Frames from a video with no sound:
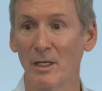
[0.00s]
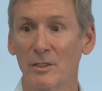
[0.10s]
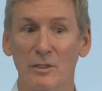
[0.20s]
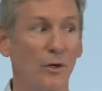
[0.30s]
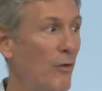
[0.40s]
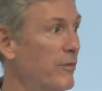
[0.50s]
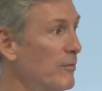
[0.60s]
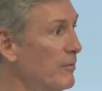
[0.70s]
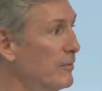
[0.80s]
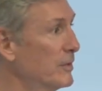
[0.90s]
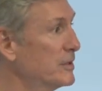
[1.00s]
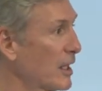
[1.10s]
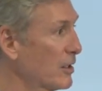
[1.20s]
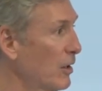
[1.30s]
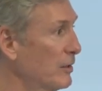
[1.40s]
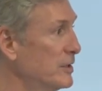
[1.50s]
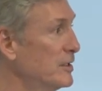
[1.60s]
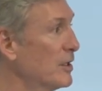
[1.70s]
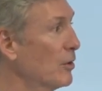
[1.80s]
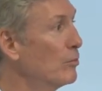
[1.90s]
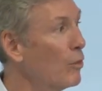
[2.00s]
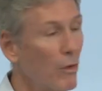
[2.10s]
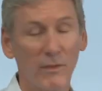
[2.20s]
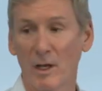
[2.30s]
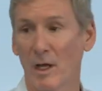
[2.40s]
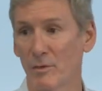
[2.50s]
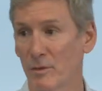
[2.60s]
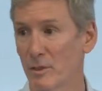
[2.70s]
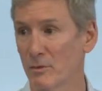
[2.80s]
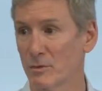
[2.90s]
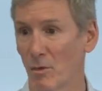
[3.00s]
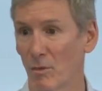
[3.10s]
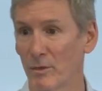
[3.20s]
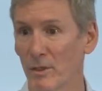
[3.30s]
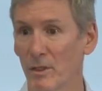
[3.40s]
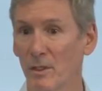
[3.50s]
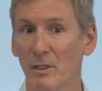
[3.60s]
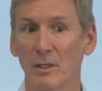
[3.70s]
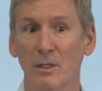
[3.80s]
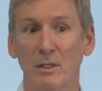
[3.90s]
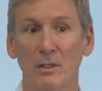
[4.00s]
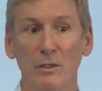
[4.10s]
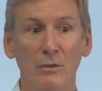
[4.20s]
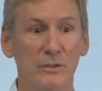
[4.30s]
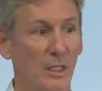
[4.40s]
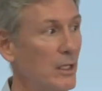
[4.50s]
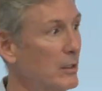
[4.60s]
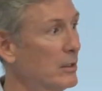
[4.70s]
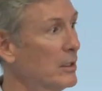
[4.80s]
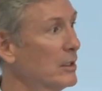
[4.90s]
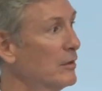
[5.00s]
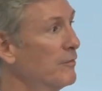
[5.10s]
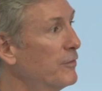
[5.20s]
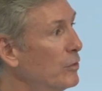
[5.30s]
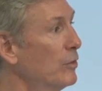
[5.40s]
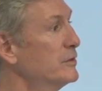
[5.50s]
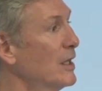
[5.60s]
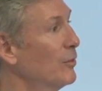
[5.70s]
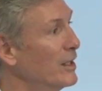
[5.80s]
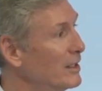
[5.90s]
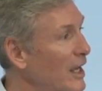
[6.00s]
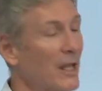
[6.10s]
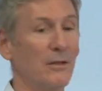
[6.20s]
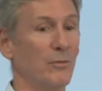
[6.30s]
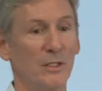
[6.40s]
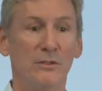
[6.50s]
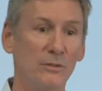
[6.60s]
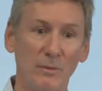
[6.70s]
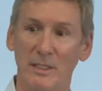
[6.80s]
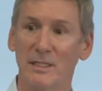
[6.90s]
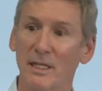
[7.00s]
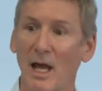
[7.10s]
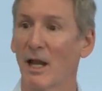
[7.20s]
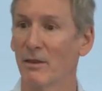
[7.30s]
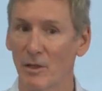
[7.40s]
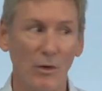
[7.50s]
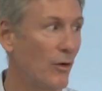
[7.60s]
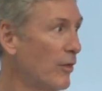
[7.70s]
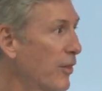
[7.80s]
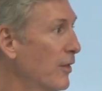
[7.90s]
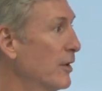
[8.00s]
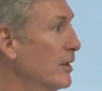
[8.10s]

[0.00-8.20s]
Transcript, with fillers: to go from technologies that are more than 100 years old using fuels that we get, we, we dig out of the earth